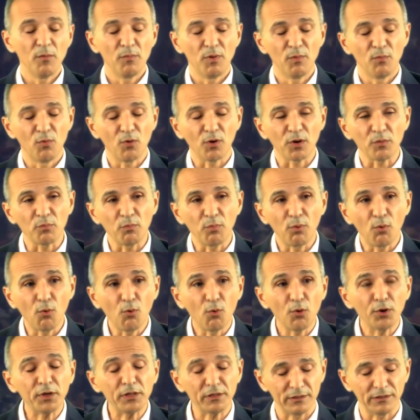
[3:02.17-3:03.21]
But more
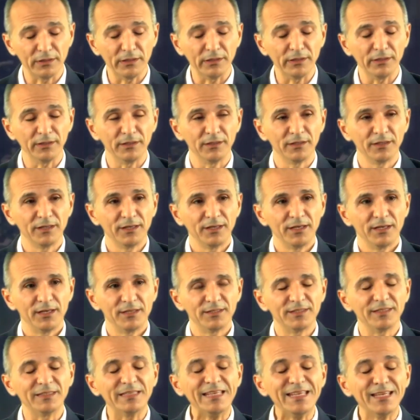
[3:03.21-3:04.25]
importantly,
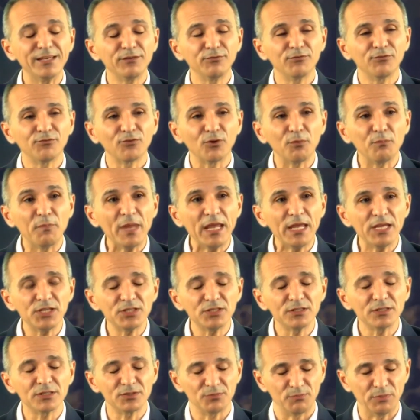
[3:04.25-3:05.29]
is that the
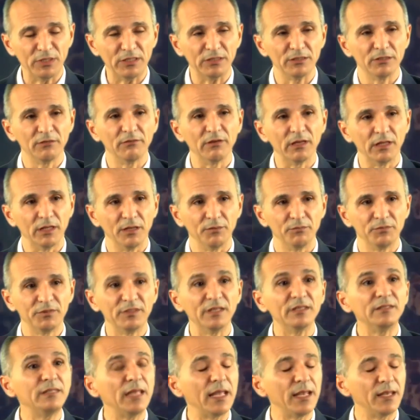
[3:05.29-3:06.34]
information that's being developed,
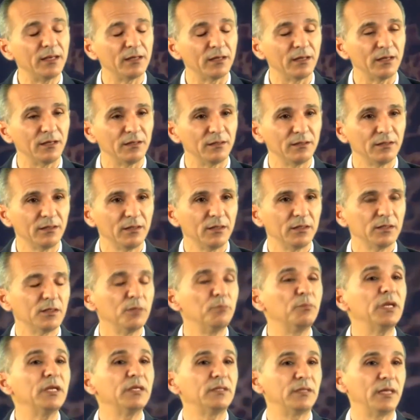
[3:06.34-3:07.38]
the data,
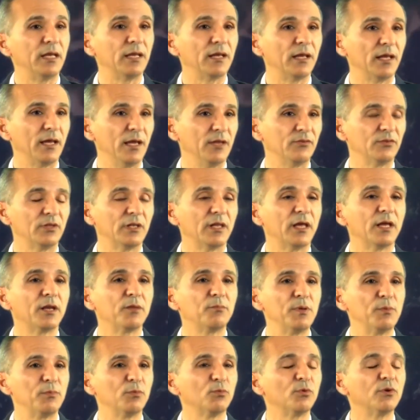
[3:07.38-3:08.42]
the big data, as a lot
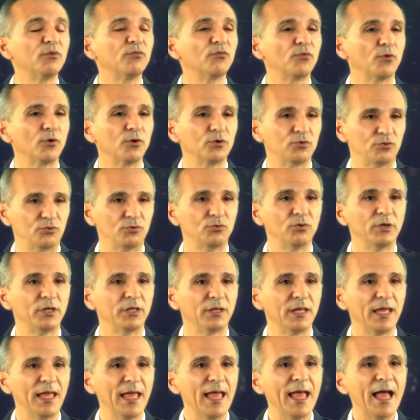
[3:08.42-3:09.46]
of people refer to
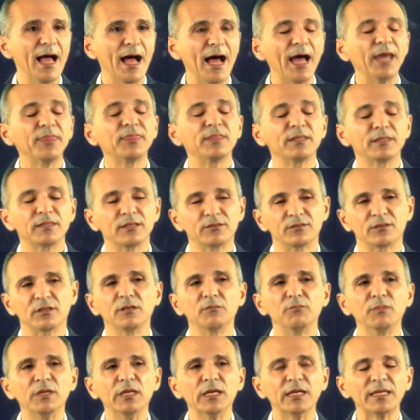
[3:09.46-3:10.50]
it, I think that's
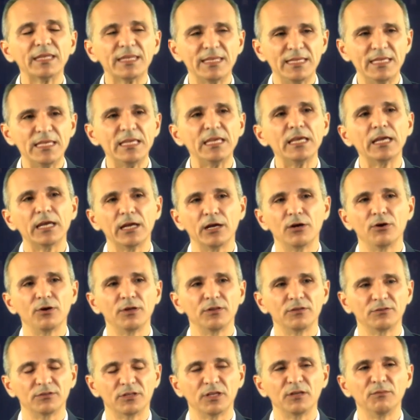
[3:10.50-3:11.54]
going to be a key
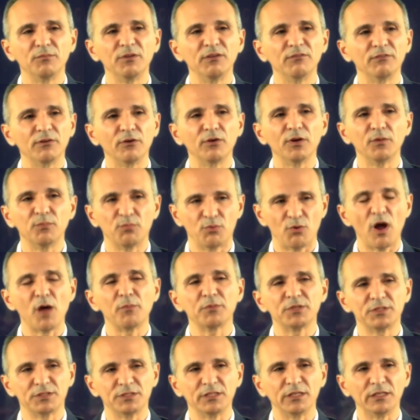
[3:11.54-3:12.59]
area that's going to be very
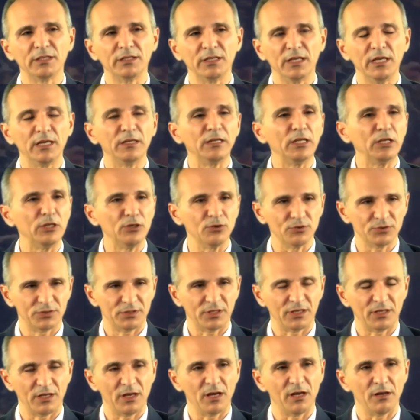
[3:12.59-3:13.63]
promising in the years
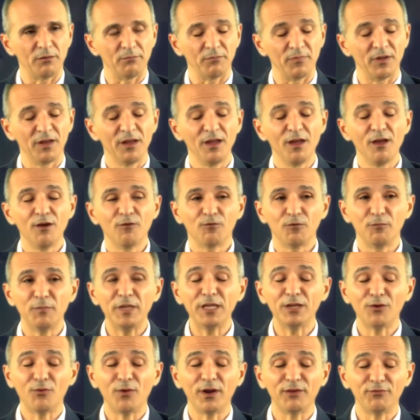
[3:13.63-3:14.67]
to come. For
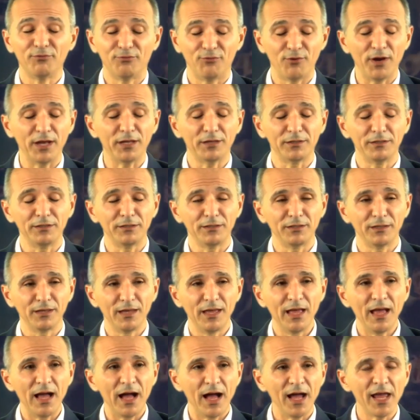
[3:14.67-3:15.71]
me, quite frankly,
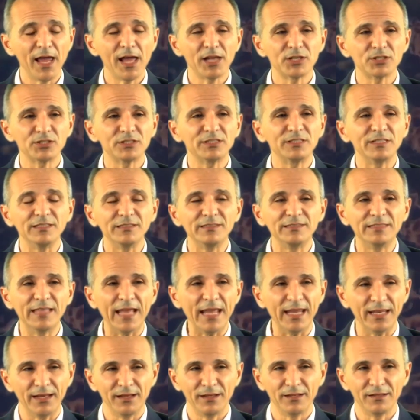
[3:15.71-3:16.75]
I actually see
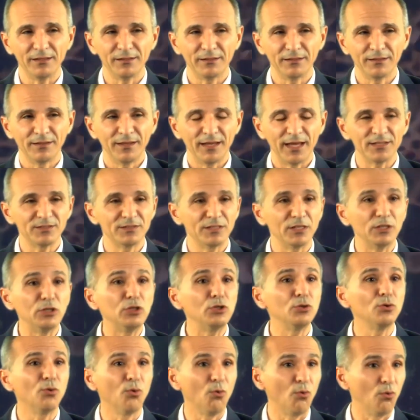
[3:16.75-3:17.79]
data as the
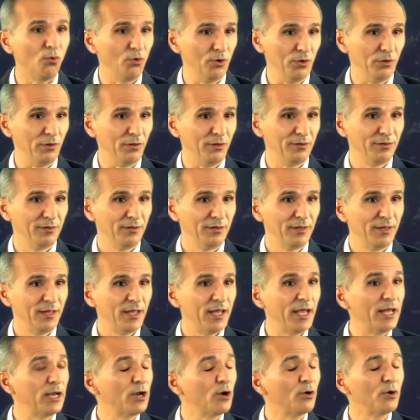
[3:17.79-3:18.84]
new oil,
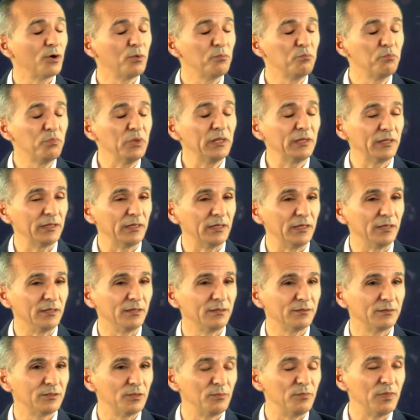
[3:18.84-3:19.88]
and our
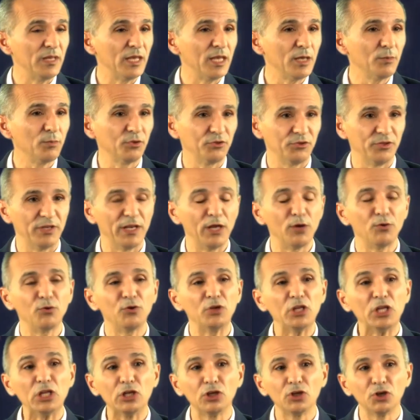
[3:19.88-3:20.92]
ability to be able to not
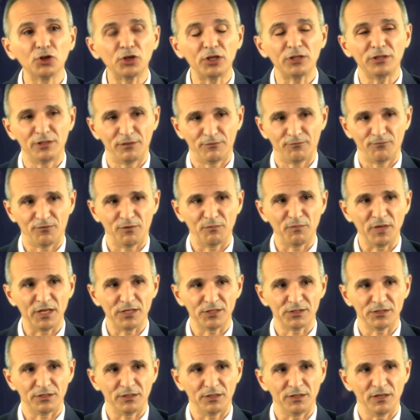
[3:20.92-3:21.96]
only look at the
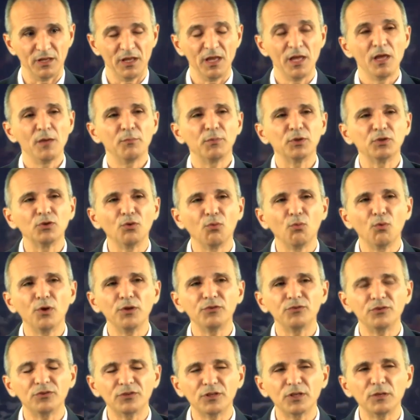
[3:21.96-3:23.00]
information, but the
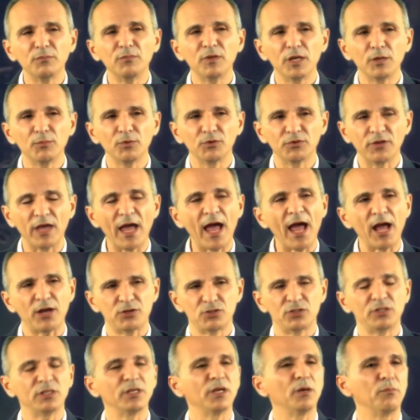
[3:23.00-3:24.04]
ones that's going to be able to
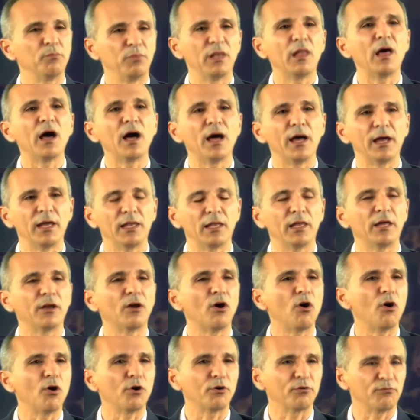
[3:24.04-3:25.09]
actually apply a lot
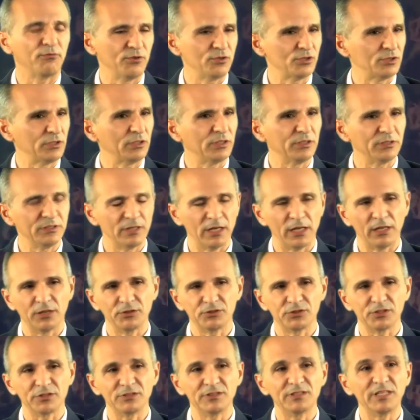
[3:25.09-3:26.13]
of artificial
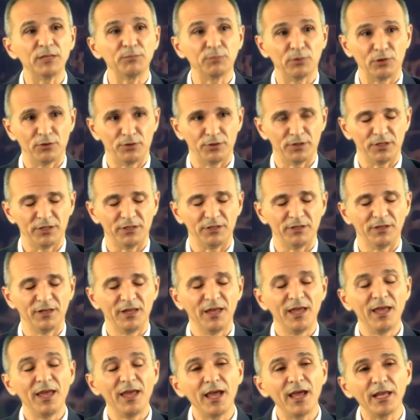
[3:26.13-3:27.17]
intelligence, deep learning,
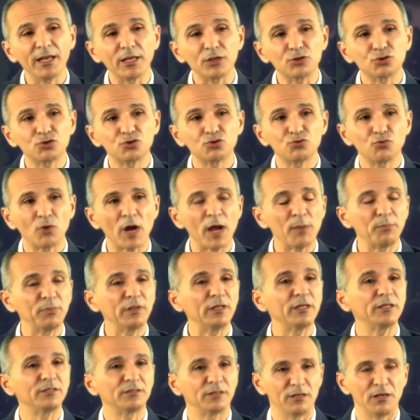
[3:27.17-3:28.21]
and
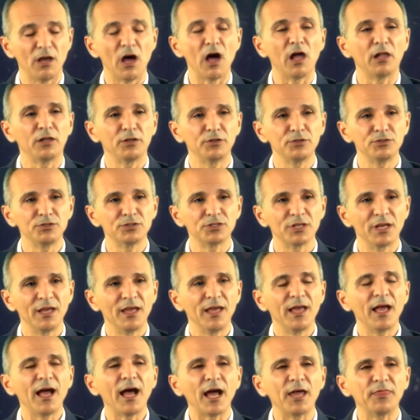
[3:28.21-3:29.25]
extrapolate the knowledge,
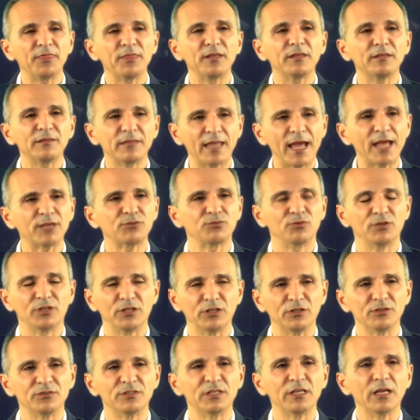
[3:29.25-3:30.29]
I think that's where you're
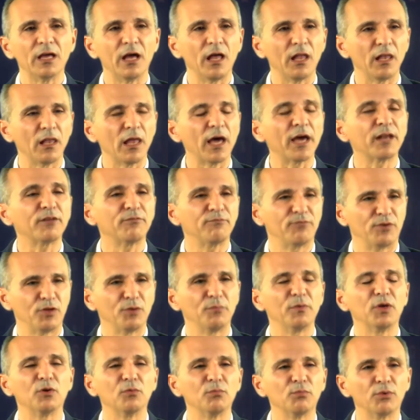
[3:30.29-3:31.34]
going to see a lot of
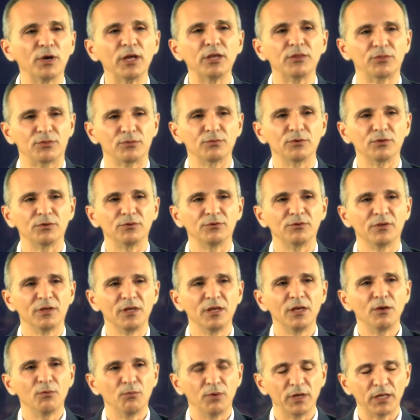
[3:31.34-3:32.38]
fundamental breakthroughs
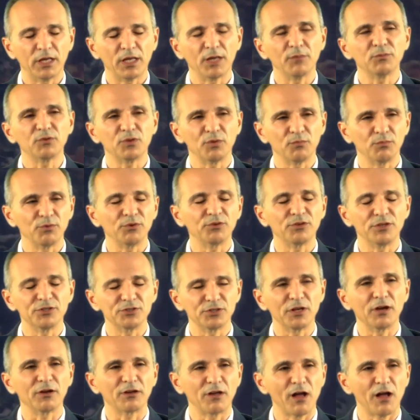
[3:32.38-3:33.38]
when it comes to precision